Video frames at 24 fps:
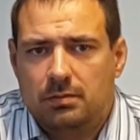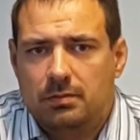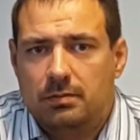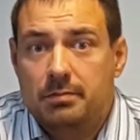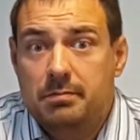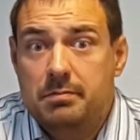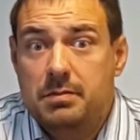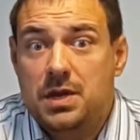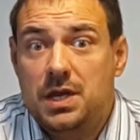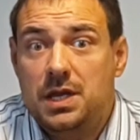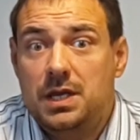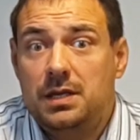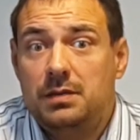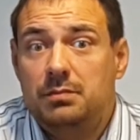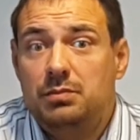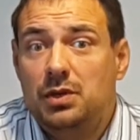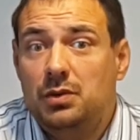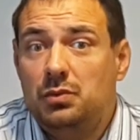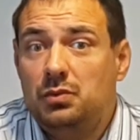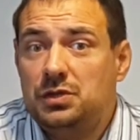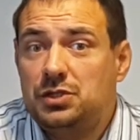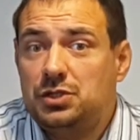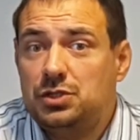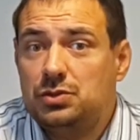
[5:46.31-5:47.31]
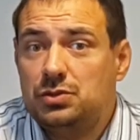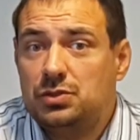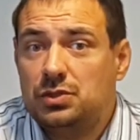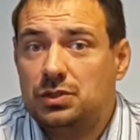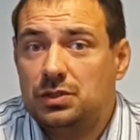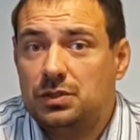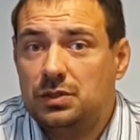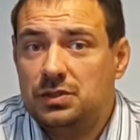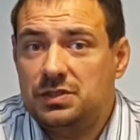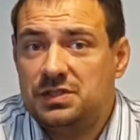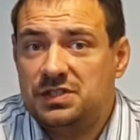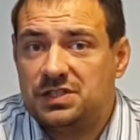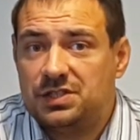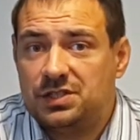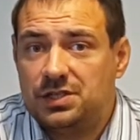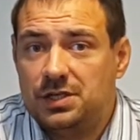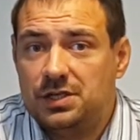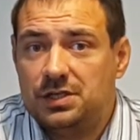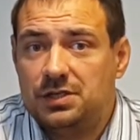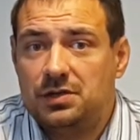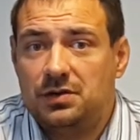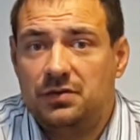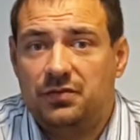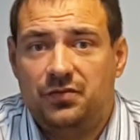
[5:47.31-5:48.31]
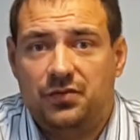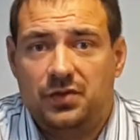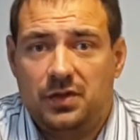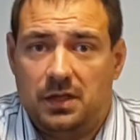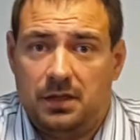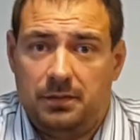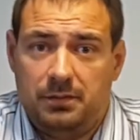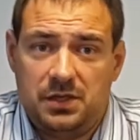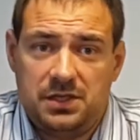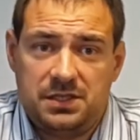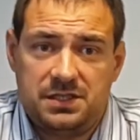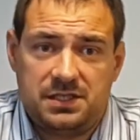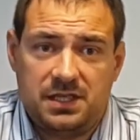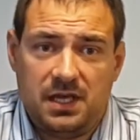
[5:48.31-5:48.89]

Maybe we should consider filament